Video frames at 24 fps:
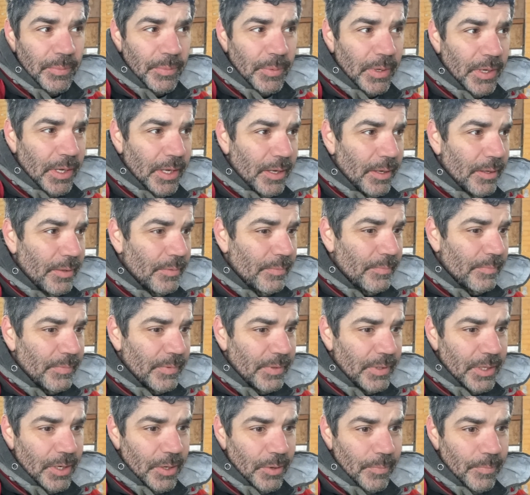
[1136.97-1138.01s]
uh,
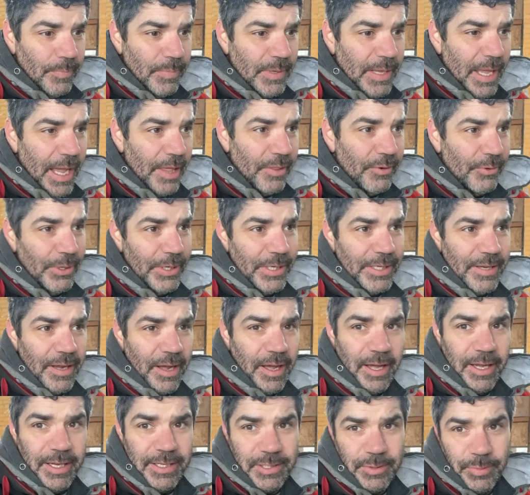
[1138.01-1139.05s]
you know, gathering
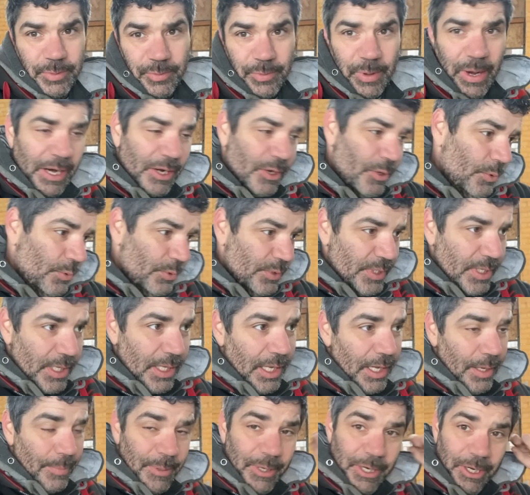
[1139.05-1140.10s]
dust with raccoons
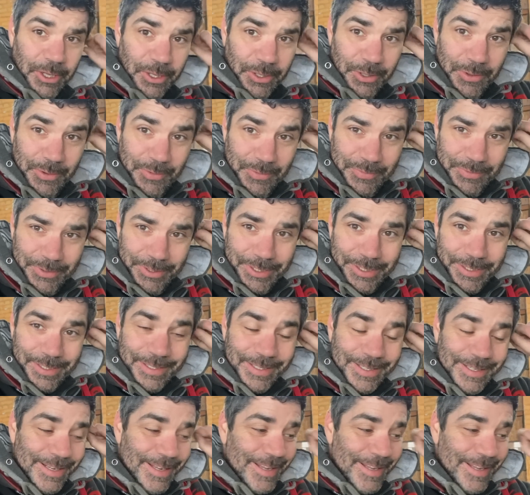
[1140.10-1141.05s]
climbing all over it.